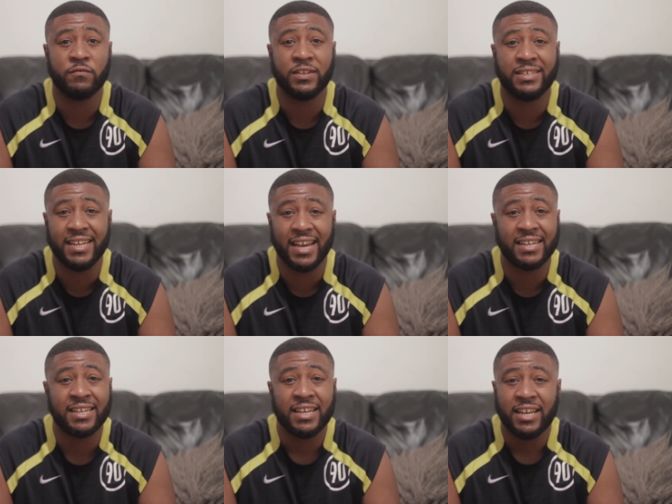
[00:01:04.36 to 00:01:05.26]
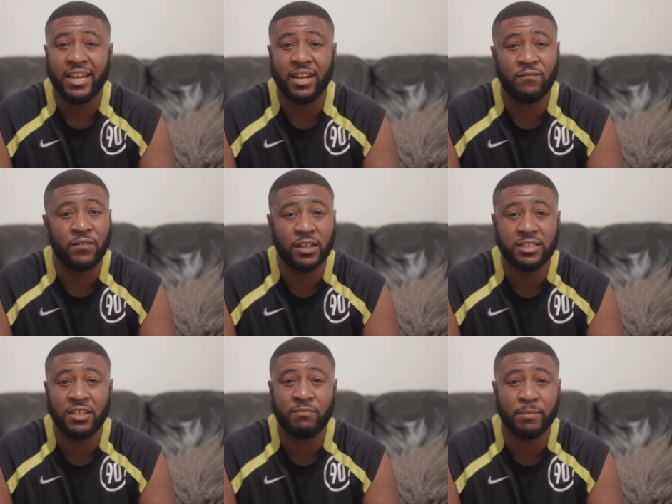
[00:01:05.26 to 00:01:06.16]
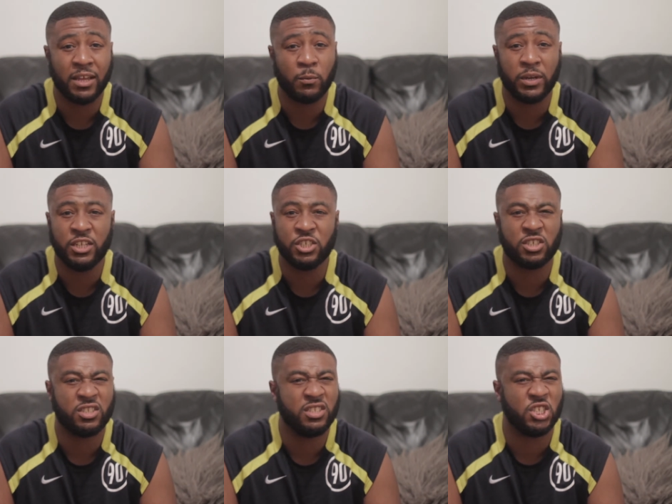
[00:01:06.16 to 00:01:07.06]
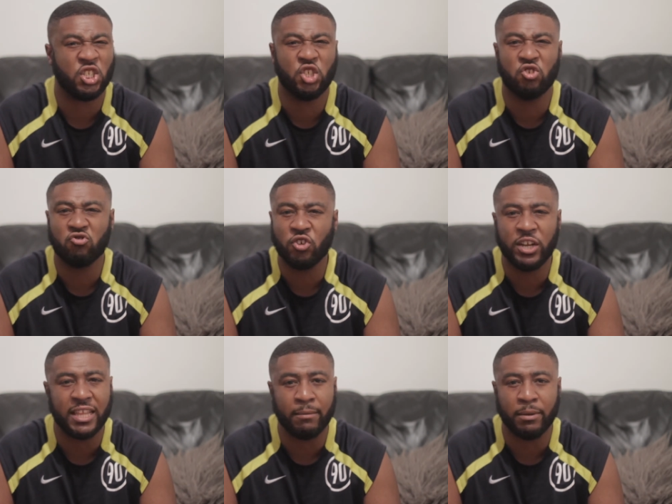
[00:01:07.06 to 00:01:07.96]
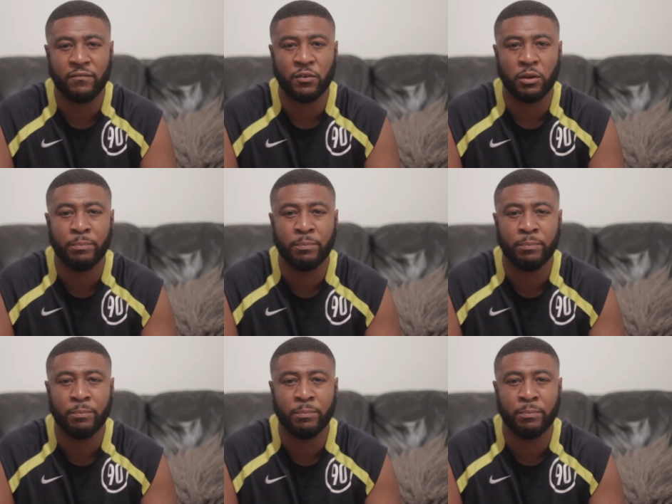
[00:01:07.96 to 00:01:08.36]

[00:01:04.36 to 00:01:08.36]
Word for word: for dead in the 30th minute when he just destroyed that midfield.